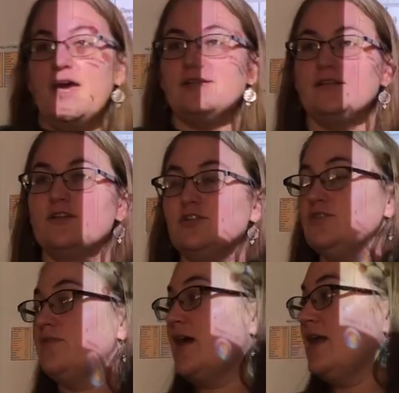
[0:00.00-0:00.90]
acid, because
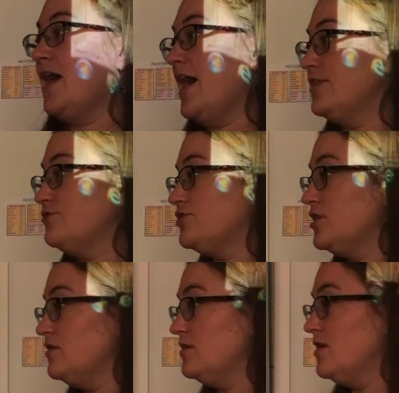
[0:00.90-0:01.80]
you've got a
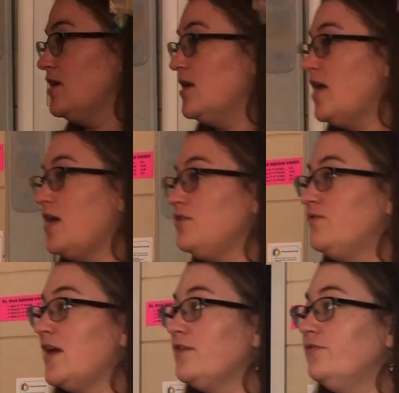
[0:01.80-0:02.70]
hydrogen and you've
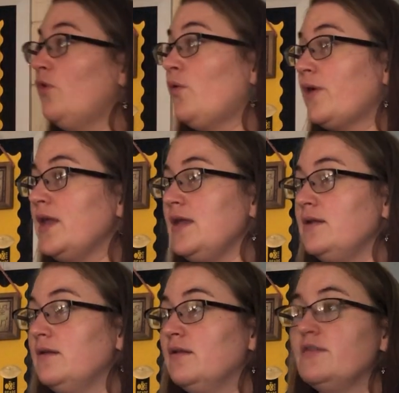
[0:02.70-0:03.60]
got a fluorine.
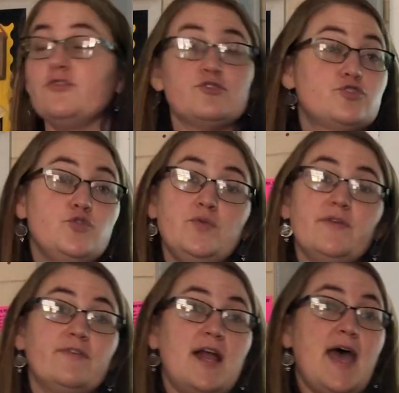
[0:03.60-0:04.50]
Those are two
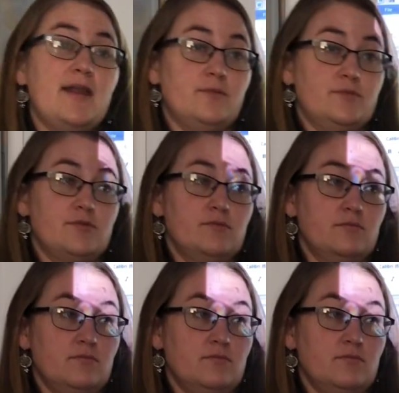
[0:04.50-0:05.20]
different atoms.